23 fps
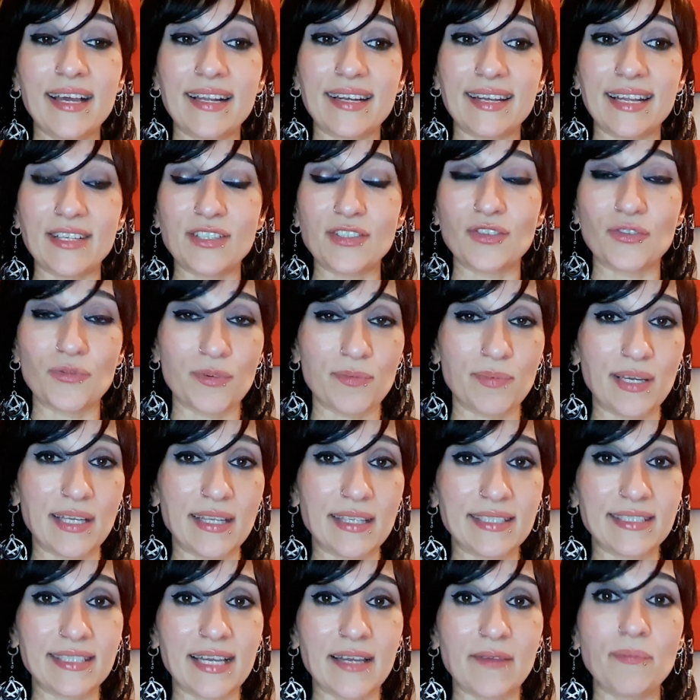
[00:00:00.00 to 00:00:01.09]
let's not repeat
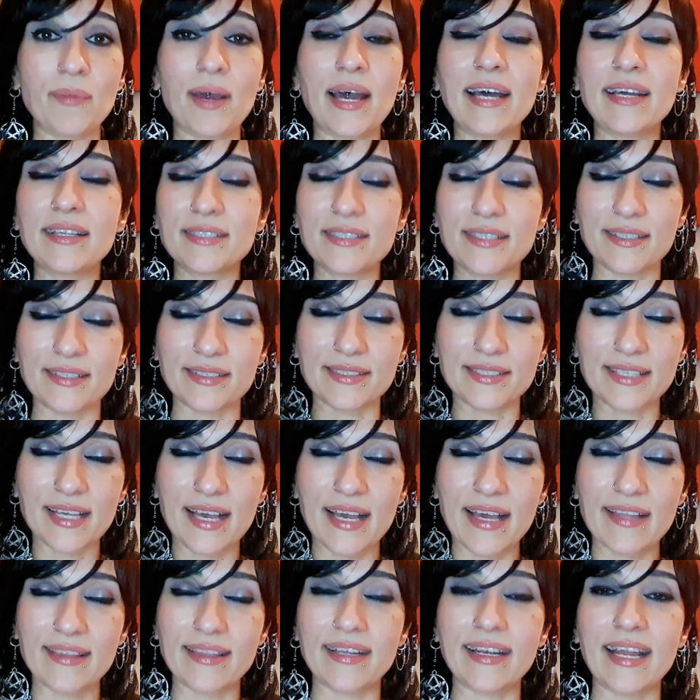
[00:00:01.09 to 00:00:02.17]
the same patterns,
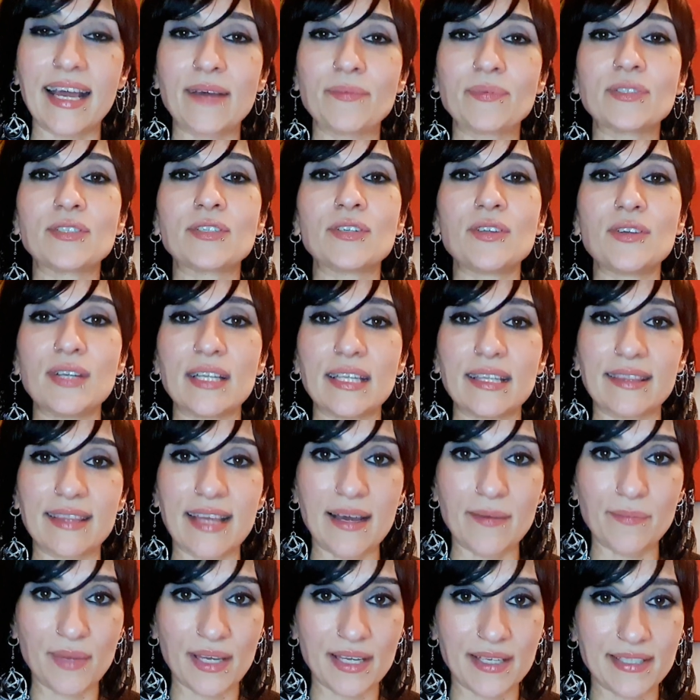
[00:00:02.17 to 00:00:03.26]
then absolutely
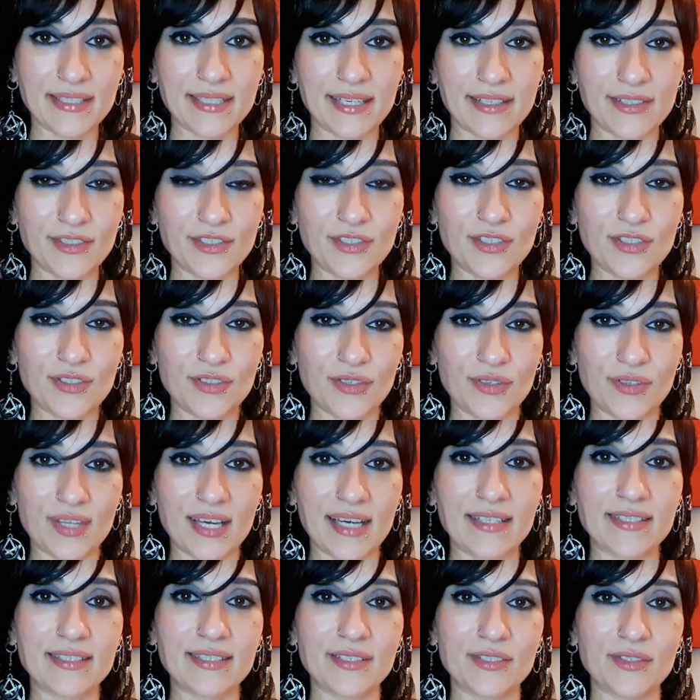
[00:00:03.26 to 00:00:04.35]
that makes sense to do
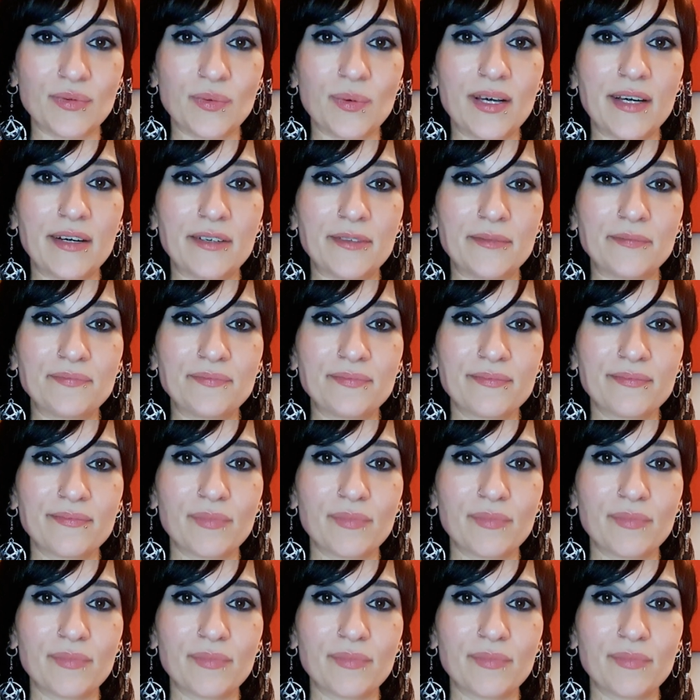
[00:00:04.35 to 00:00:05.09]
that as well.